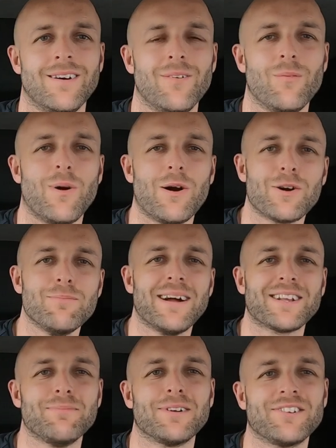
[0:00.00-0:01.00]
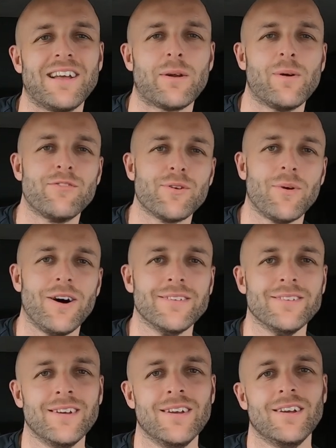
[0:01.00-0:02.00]
Welcome back to my channel,
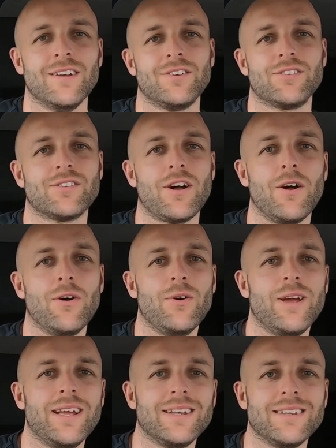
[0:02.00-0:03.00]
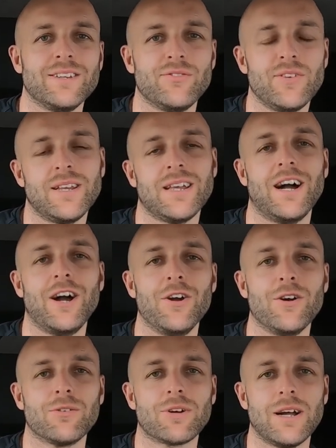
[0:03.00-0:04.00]
everyone. So in this video
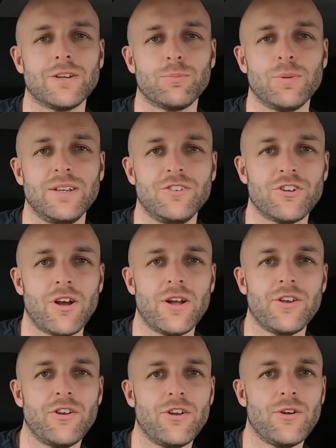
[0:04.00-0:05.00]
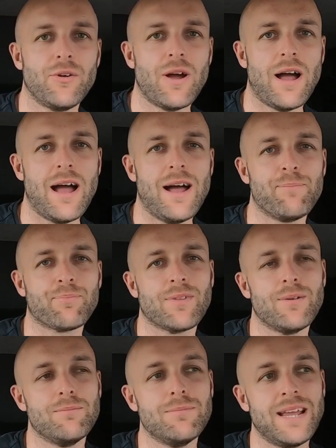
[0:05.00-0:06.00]
I'm going to be showing you
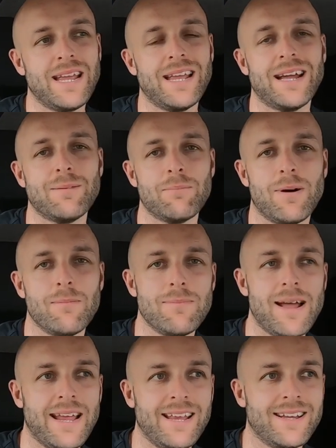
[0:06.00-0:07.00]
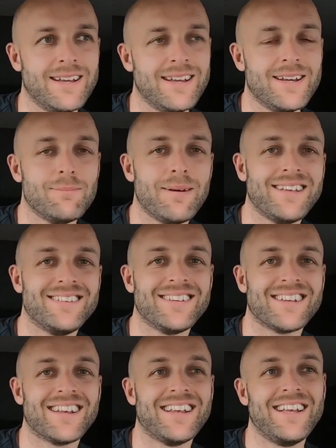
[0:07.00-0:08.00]
me and my mate
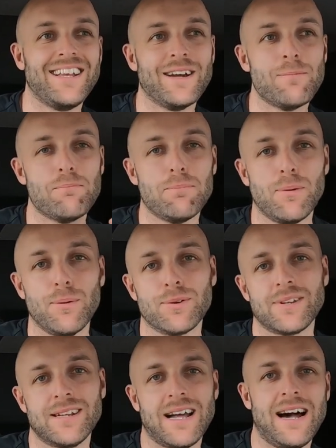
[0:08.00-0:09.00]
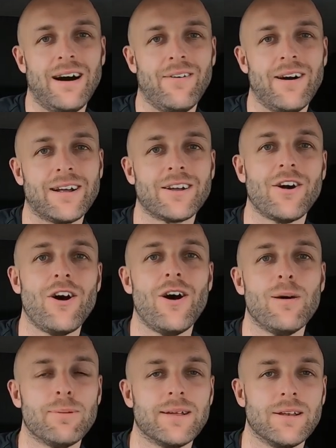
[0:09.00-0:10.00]
basically boarding out and
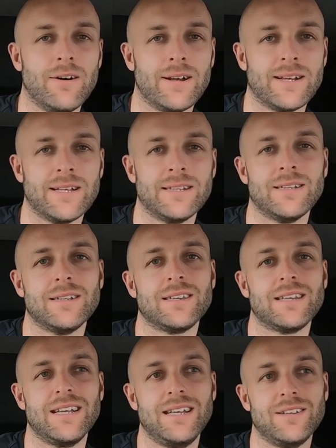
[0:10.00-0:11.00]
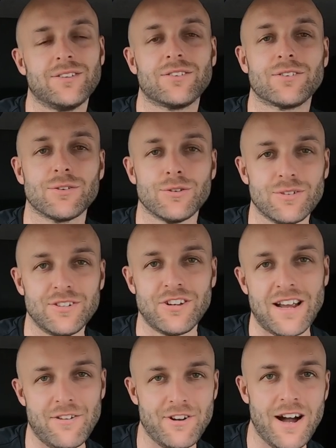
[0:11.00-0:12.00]
carpet lining the storage
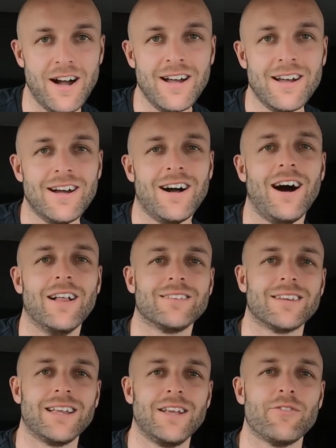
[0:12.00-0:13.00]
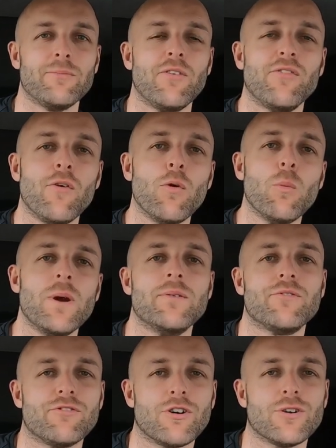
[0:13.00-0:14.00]
area underneath my full
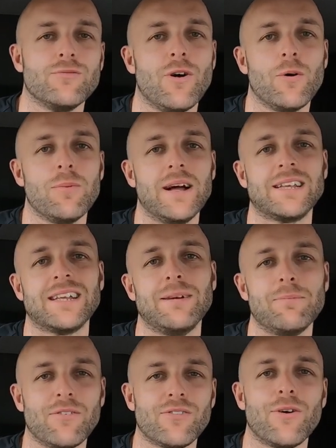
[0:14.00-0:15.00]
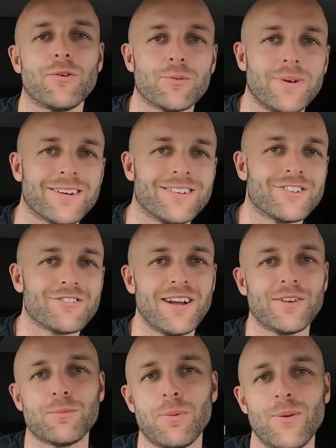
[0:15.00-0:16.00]
width rock and roll bed in my Volkswagen
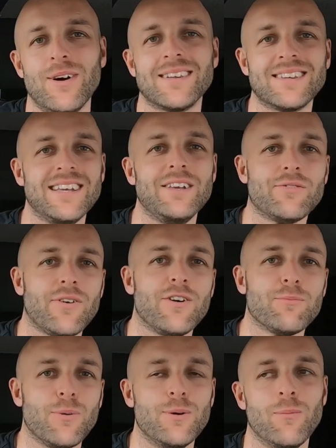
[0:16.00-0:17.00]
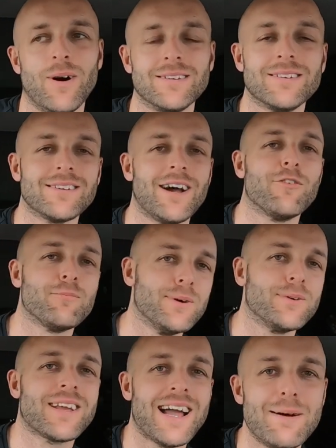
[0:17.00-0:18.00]
Transporter T5.1
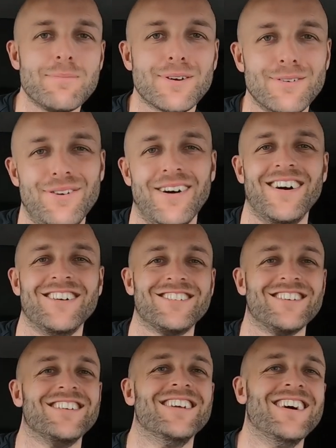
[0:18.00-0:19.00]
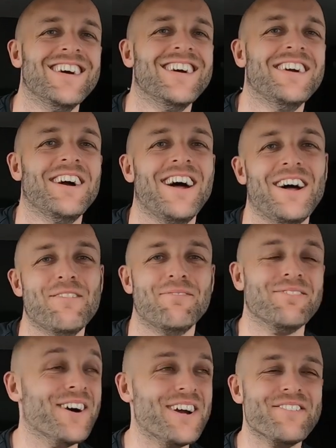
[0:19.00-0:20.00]
self-build camper conversion,
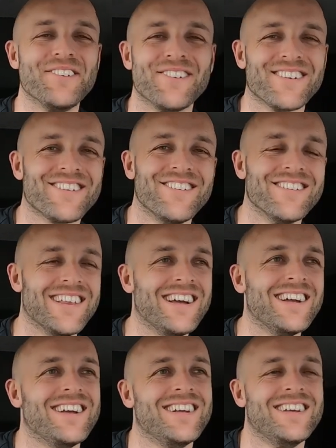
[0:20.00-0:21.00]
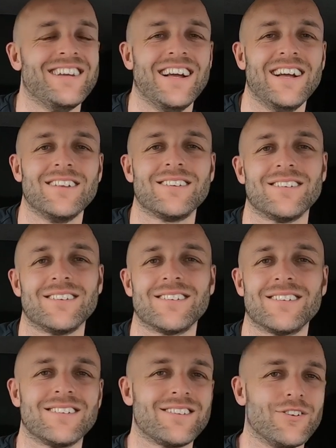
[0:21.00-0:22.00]
whatever you want to call it. Yeah, it's just
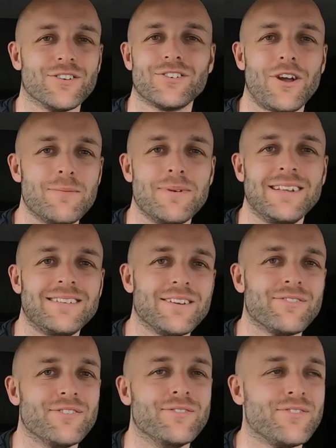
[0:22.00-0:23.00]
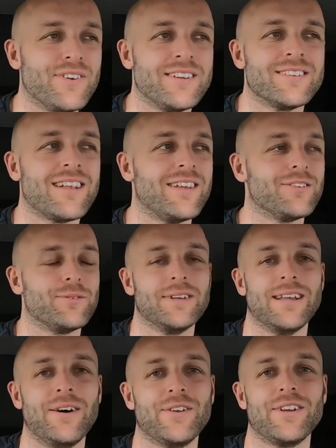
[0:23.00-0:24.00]
got so many different things done to it
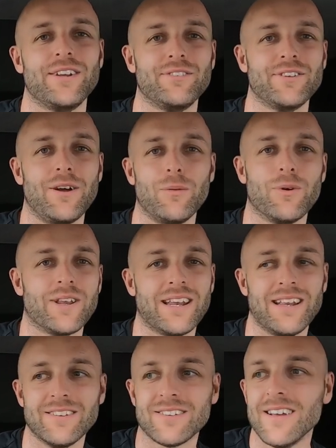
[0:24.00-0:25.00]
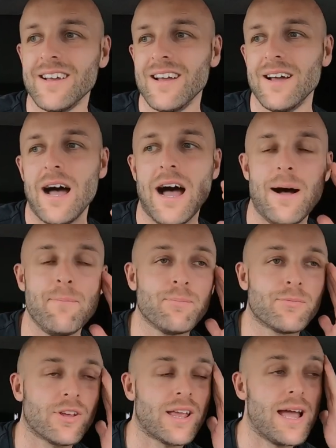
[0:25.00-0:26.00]
now, I don't even know what it is.
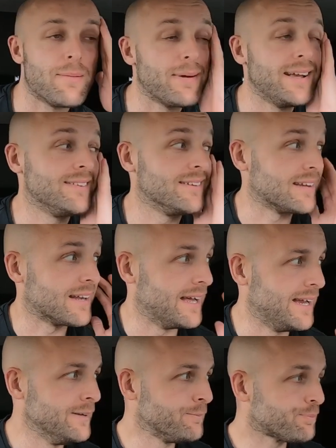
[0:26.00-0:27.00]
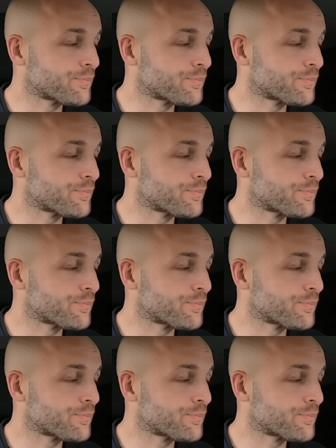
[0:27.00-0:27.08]
So yeah, basically